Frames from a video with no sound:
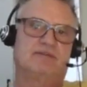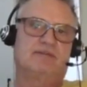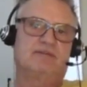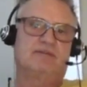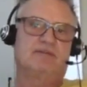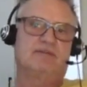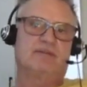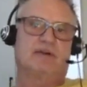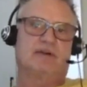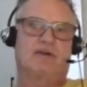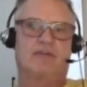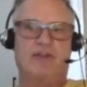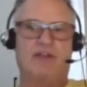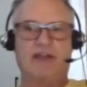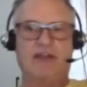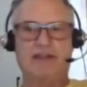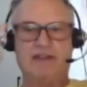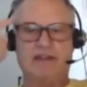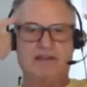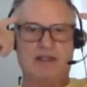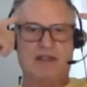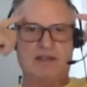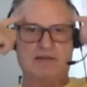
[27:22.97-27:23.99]
They're thinking
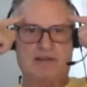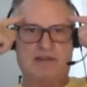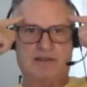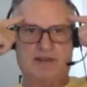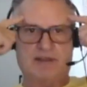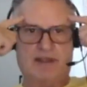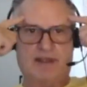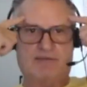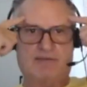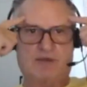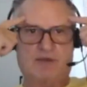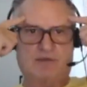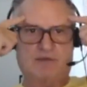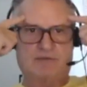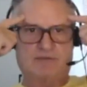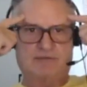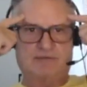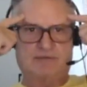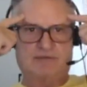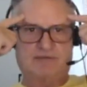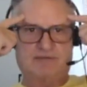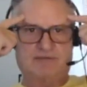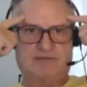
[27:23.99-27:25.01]
like the devil.
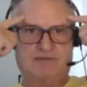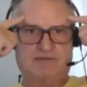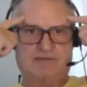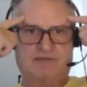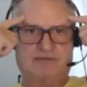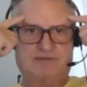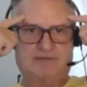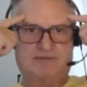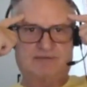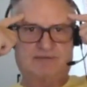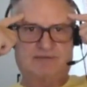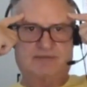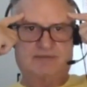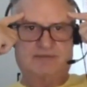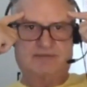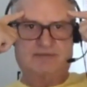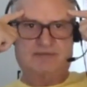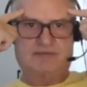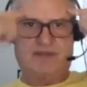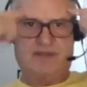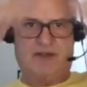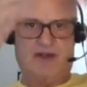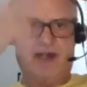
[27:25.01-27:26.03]

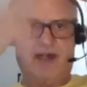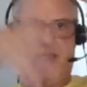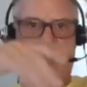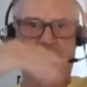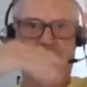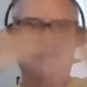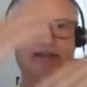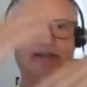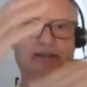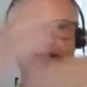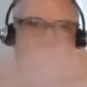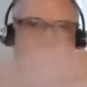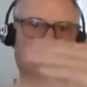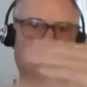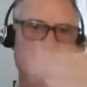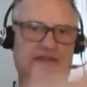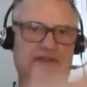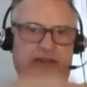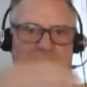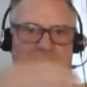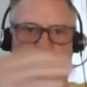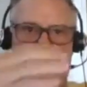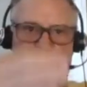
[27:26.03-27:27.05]
They're acting like the
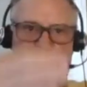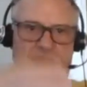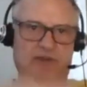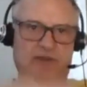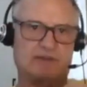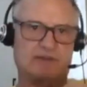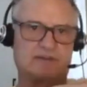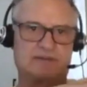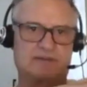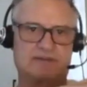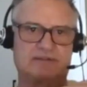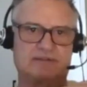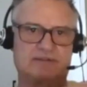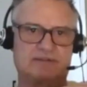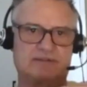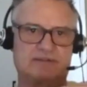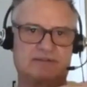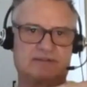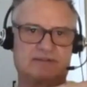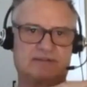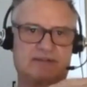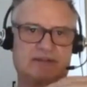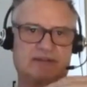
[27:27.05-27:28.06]
devil.
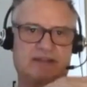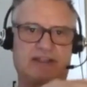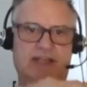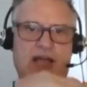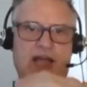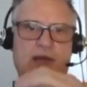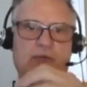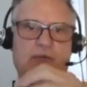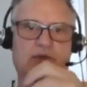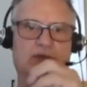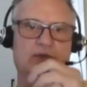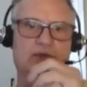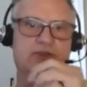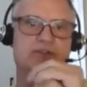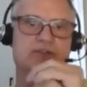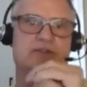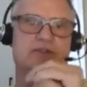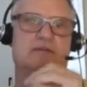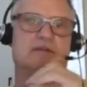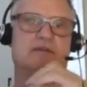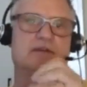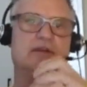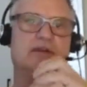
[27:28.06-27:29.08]
Diabolus,
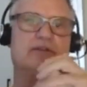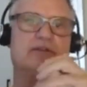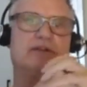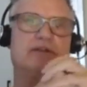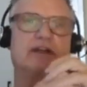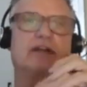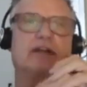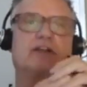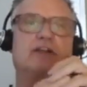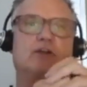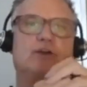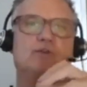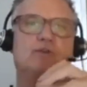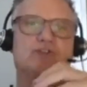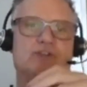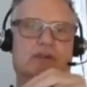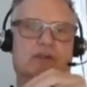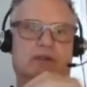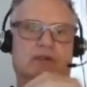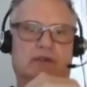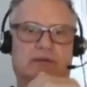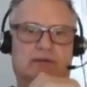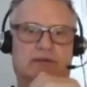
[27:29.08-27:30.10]
the accuser.
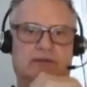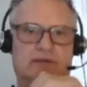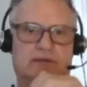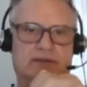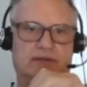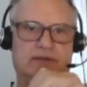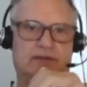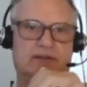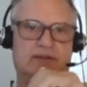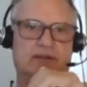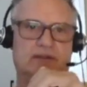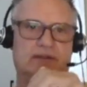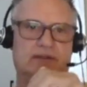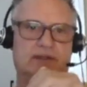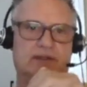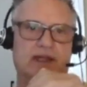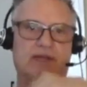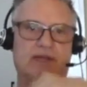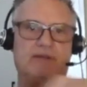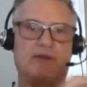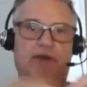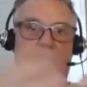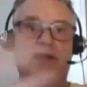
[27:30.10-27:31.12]
And
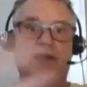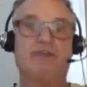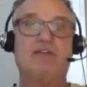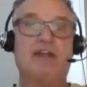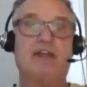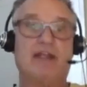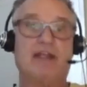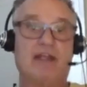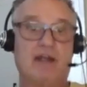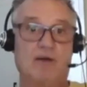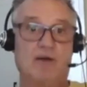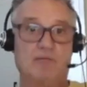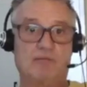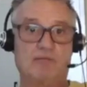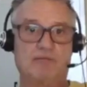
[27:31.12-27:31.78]
they're giving him